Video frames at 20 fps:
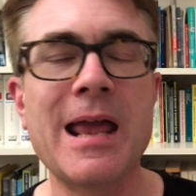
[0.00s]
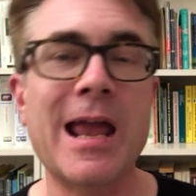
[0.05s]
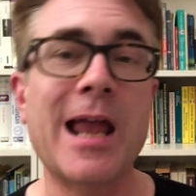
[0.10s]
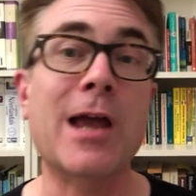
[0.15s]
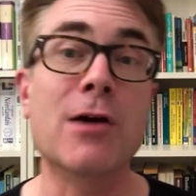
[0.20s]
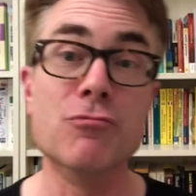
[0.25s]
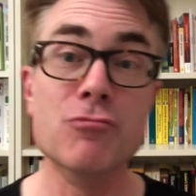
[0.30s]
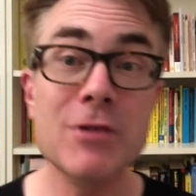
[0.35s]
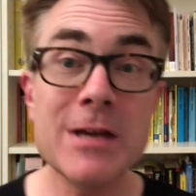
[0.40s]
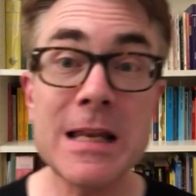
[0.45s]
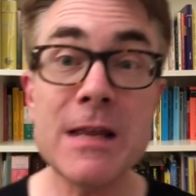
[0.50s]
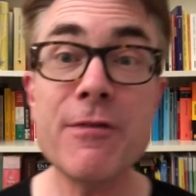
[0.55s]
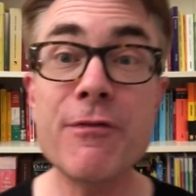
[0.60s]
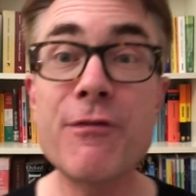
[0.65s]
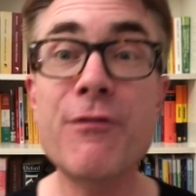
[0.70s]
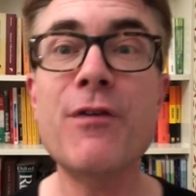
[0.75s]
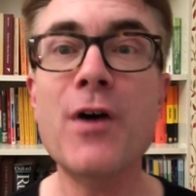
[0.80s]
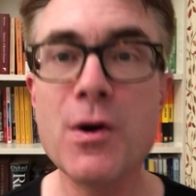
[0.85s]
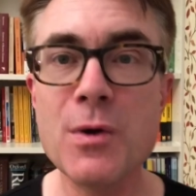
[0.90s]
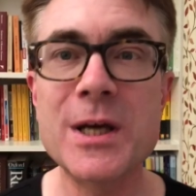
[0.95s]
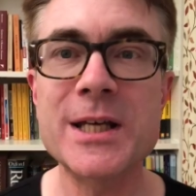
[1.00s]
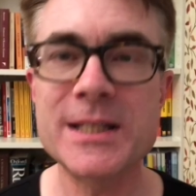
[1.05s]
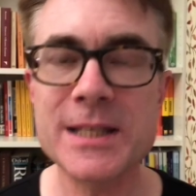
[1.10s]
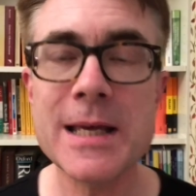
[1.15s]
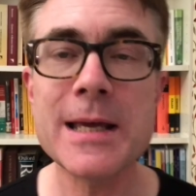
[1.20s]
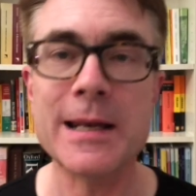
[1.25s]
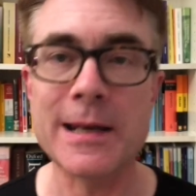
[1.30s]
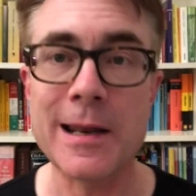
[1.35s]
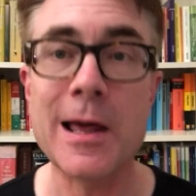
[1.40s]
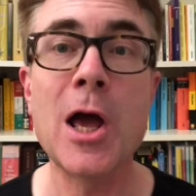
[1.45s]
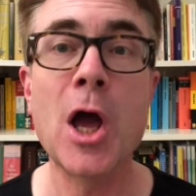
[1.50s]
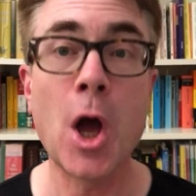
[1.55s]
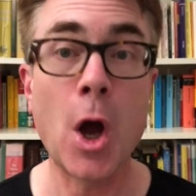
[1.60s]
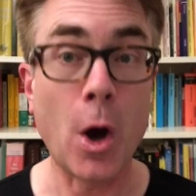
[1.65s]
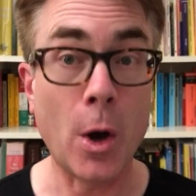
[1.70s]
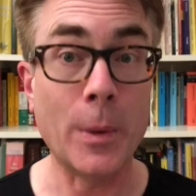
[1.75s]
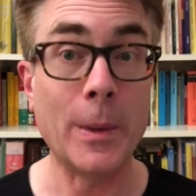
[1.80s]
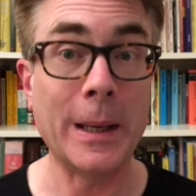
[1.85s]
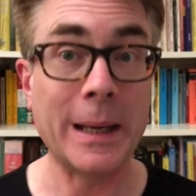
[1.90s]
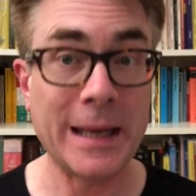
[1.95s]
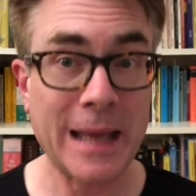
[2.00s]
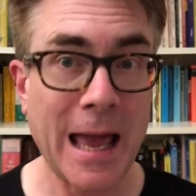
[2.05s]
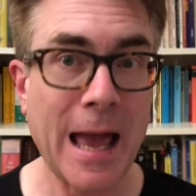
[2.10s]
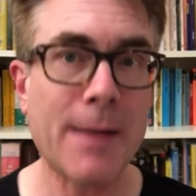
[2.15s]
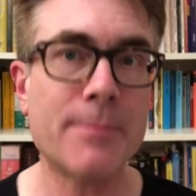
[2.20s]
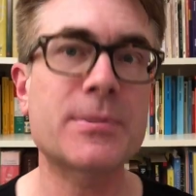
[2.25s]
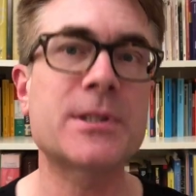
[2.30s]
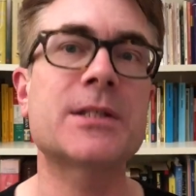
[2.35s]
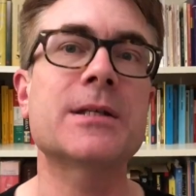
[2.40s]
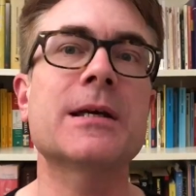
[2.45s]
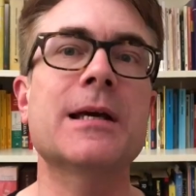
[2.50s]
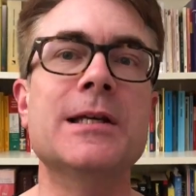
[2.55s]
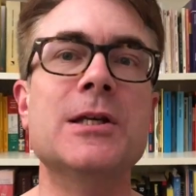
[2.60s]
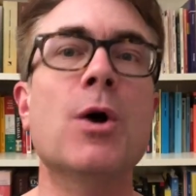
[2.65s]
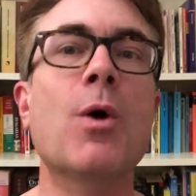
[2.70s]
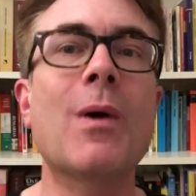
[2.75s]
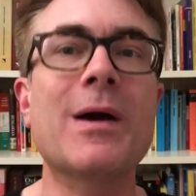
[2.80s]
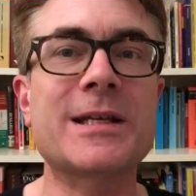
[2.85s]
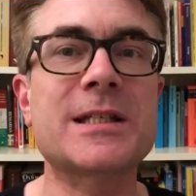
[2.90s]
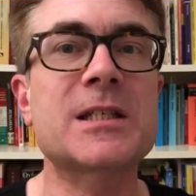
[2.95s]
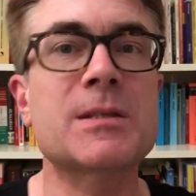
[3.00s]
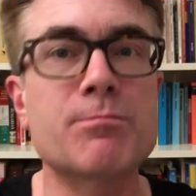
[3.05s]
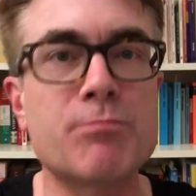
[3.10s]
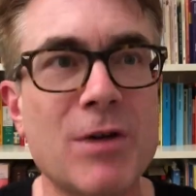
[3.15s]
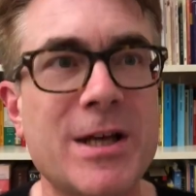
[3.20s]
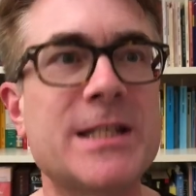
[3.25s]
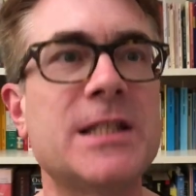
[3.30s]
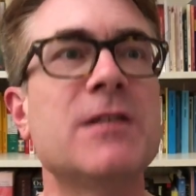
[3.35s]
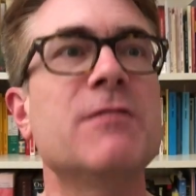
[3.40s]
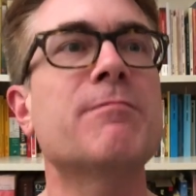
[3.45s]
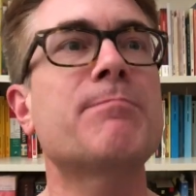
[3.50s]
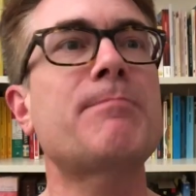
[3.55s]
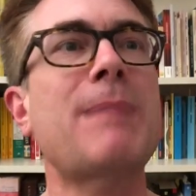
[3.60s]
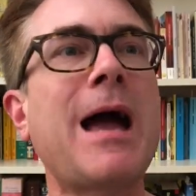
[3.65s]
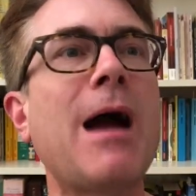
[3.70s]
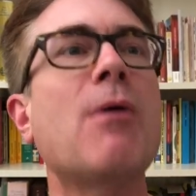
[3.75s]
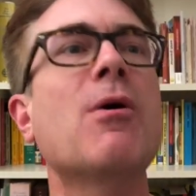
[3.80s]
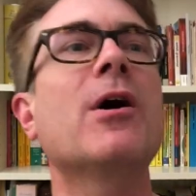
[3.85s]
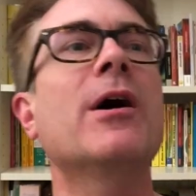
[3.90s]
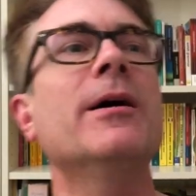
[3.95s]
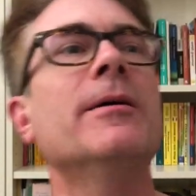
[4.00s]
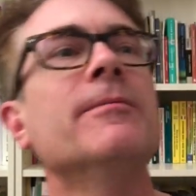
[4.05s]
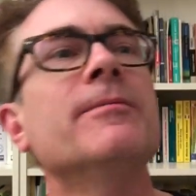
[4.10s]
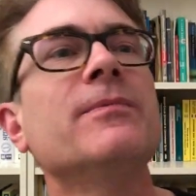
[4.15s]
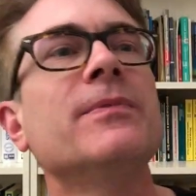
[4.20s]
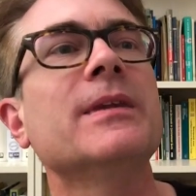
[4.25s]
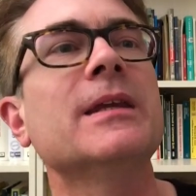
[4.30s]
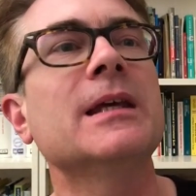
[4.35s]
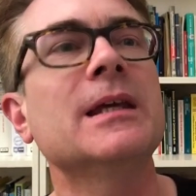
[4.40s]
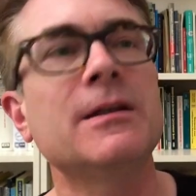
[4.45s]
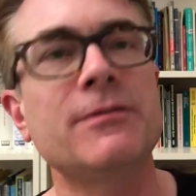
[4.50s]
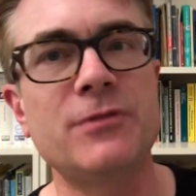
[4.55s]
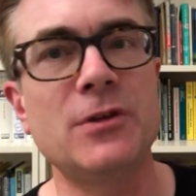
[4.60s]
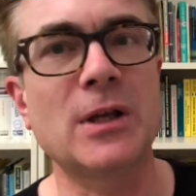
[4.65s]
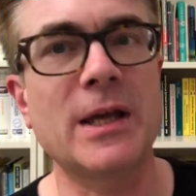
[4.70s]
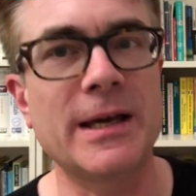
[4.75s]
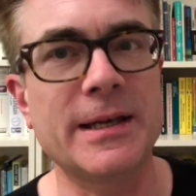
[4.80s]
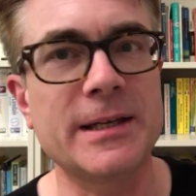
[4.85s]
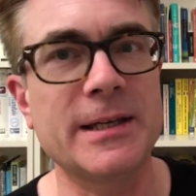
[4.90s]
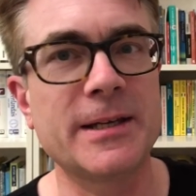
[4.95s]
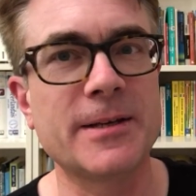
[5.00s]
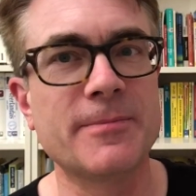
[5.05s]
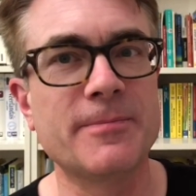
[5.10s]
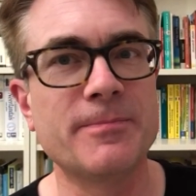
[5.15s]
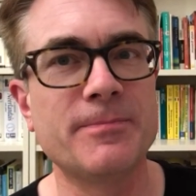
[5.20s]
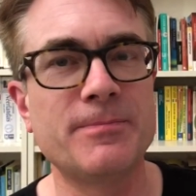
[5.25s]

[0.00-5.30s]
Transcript: It can really focus in on the gaps in your expressive power, if you like.